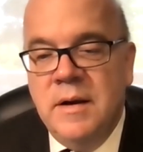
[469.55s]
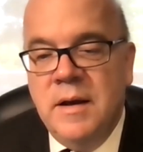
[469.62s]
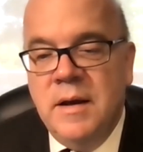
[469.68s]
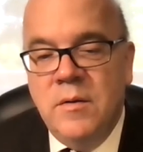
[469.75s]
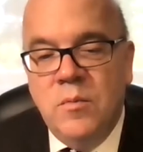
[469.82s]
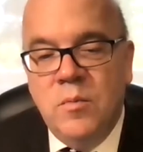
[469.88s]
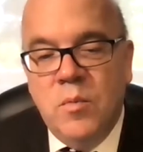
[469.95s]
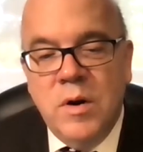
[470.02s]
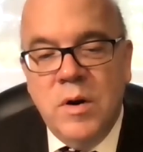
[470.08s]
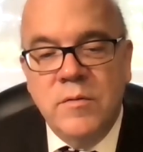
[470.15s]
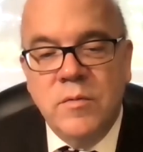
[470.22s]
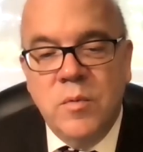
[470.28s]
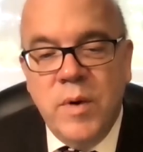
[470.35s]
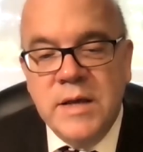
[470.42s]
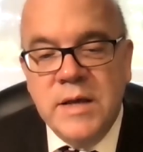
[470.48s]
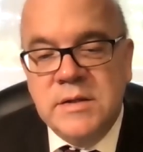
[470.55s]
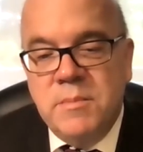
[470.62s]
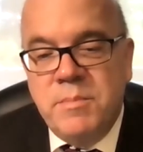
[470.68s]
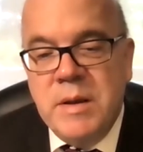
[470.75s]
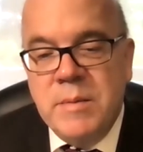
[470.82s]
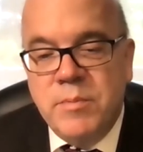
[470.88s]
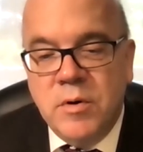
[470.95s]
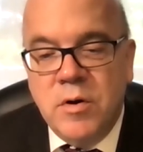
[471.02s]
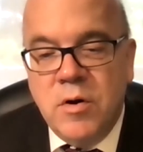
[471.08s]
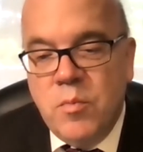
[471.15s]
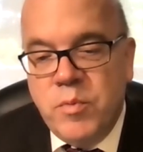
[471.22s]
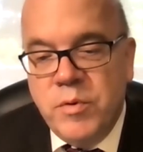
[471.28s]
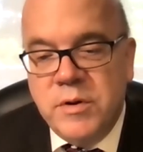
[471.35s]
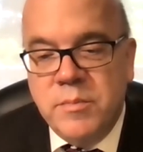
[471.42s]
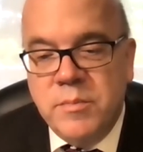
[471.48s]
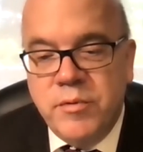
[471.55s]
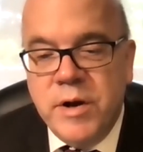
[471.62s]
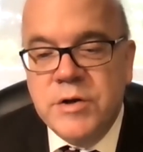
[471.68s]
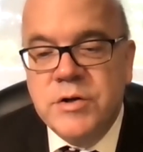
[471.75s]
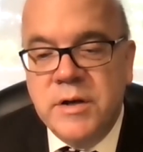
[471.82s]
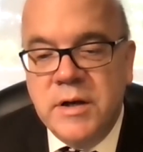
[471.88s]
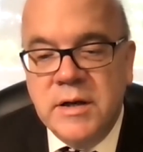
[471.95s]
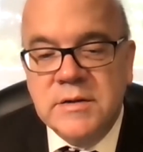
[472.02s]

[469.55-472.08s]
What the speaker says: And one of the ways that people cope with depression